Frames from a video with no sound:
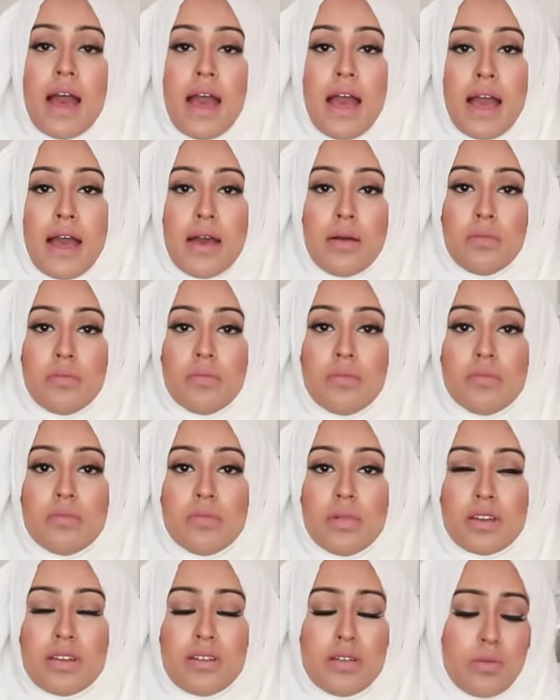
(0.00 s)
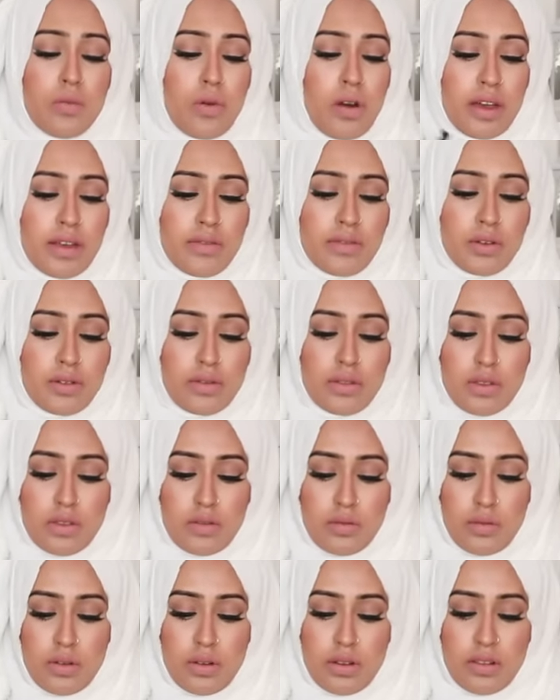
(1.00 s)
Um, I don't know why I've got
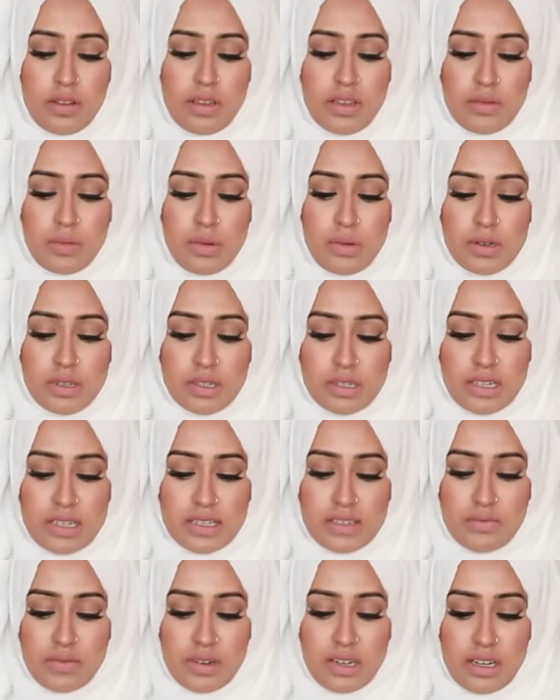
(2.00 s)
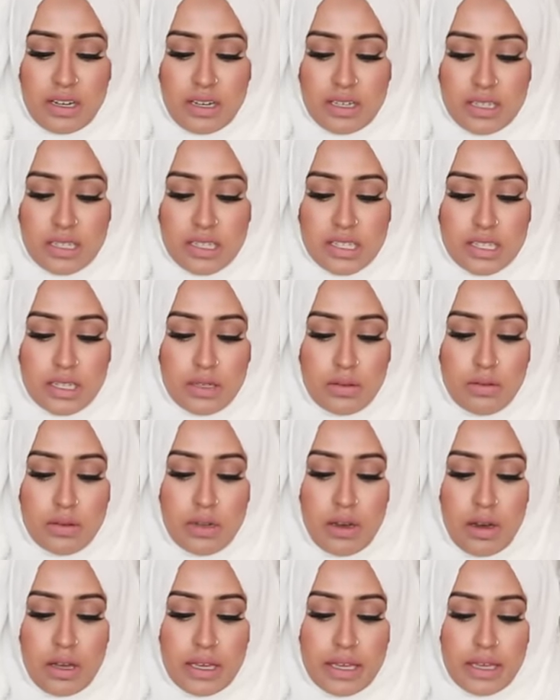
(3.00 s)
this one. I think it's probably just hasn't run out because it's too
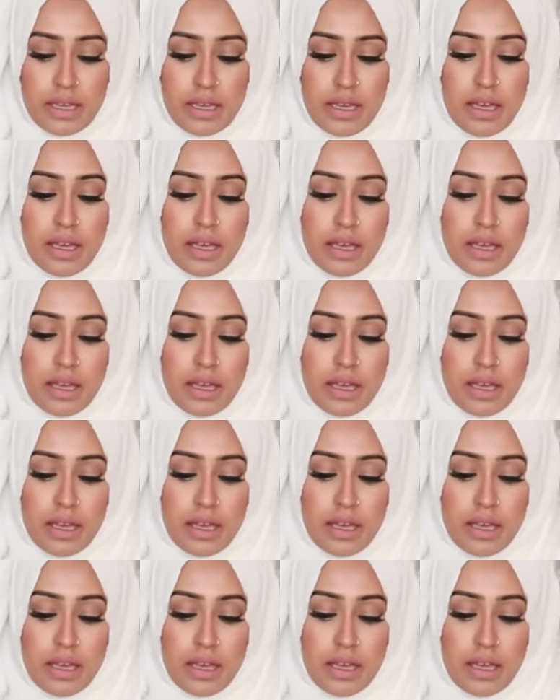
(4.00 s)
light.